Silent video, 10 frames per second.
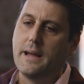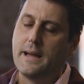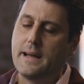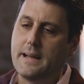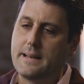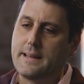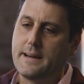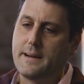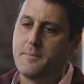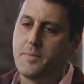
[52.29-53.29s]
And
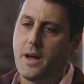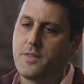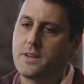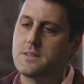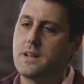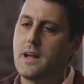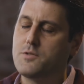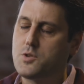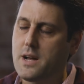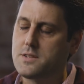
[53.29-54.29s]
I think it's going to have
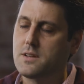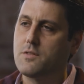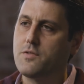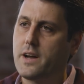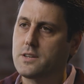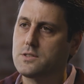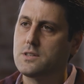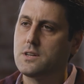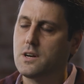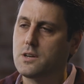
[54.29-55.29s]
drastic effects
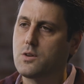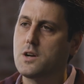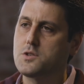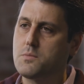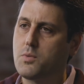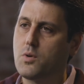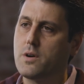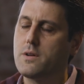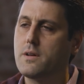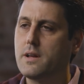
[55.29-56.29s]
across the board.